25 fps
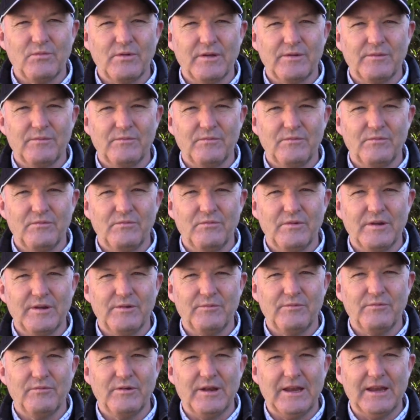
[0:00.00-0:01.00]
We
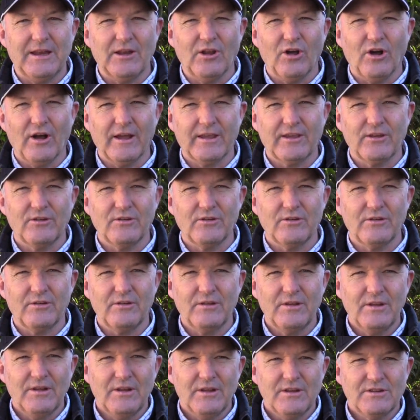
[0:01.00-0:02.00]
really like her.
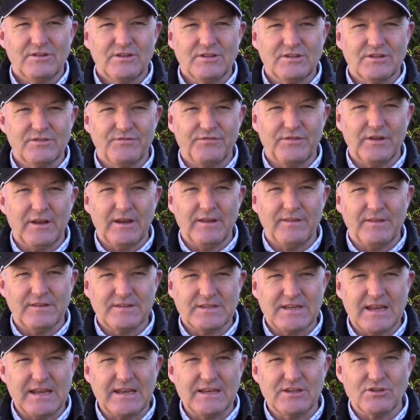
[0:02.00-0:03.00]
She's a filly
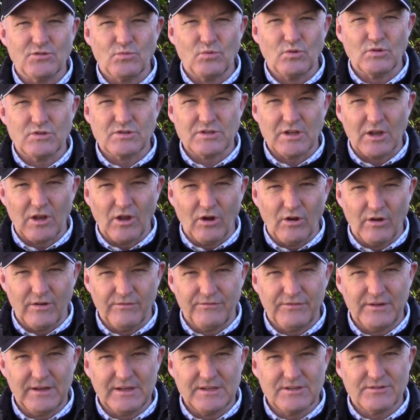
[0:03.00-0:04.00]
that's heading towards the
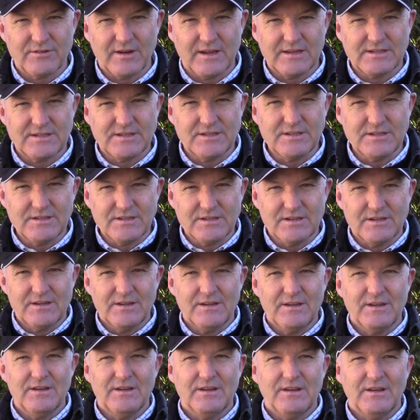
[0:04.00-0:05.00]
longer fillies races,
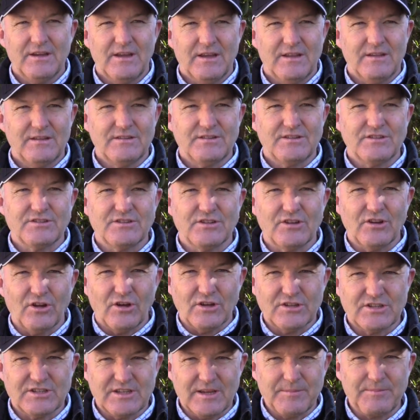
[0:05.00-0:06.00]
and this is a
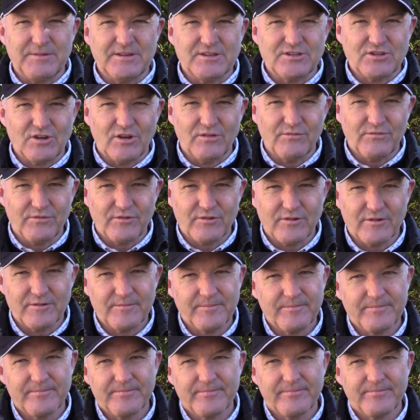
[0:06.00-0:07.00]
nice stepping stone for
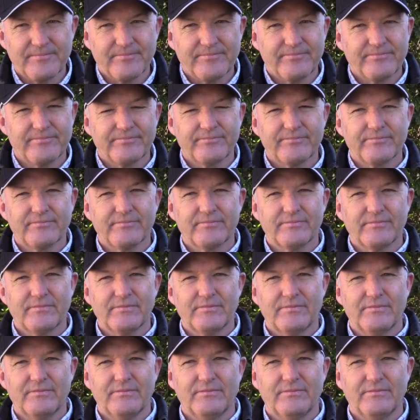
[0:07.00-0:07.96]
her.